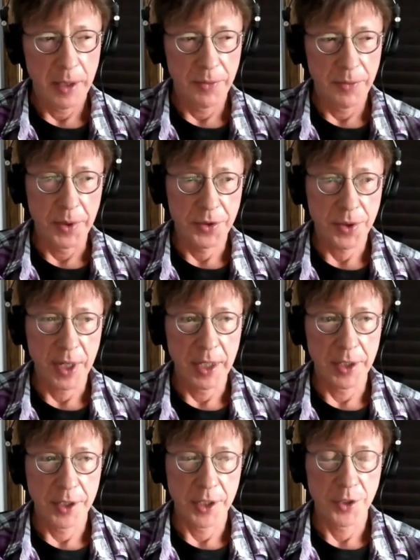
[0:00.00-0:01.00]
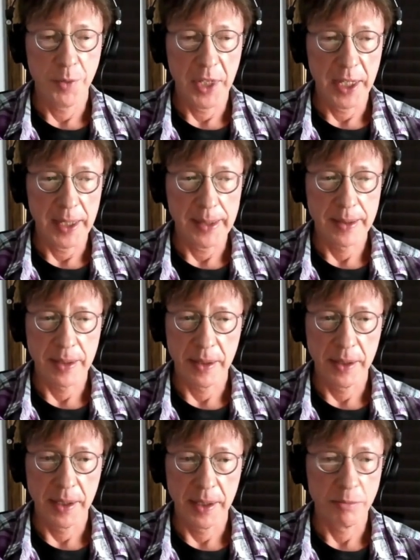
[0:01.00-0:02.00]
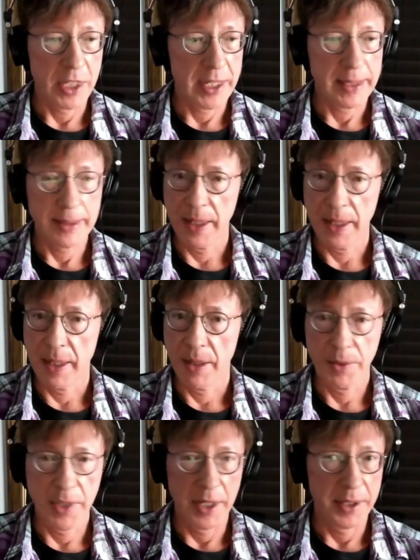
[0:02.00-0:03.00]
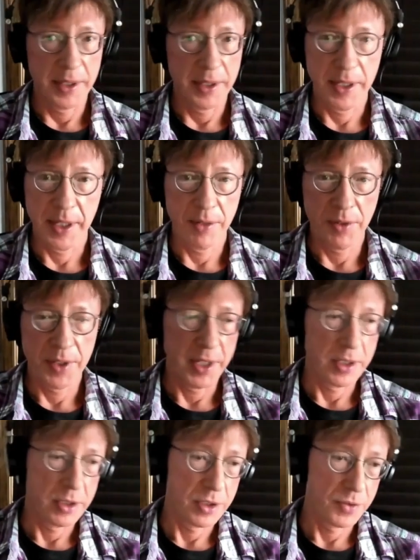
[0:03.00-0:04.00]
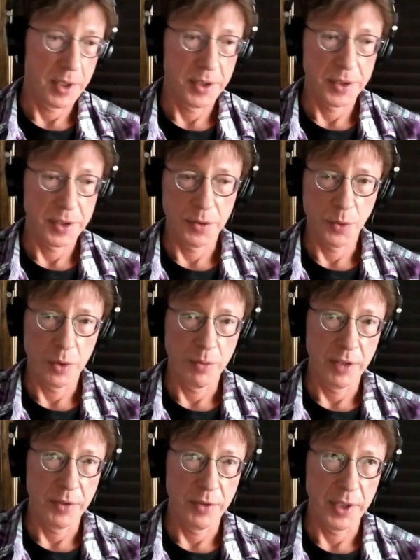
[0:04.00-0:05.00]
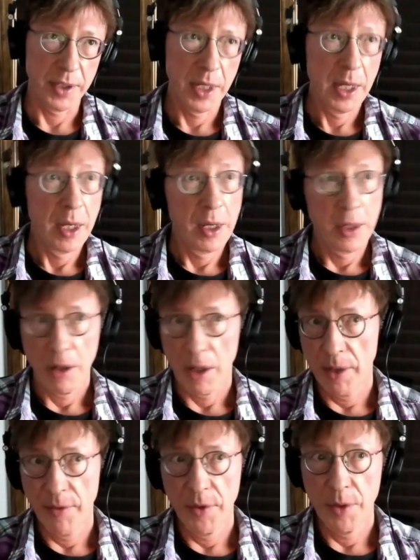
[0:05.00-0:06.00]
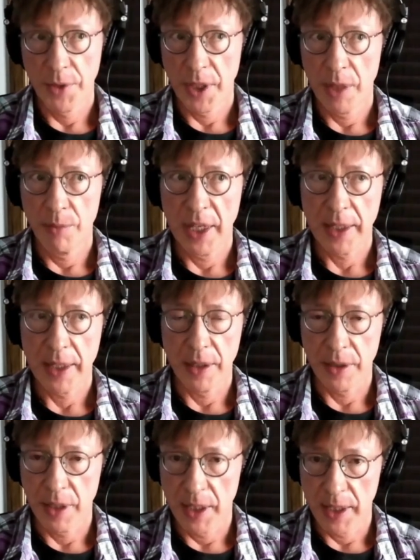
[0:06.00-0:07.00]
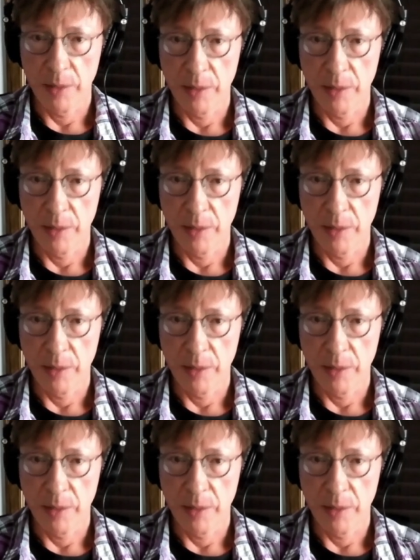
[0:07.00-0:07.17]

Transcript: if you try to touch base, suddenly lights out, nothing, everything just falls into oblivion. All of them came back online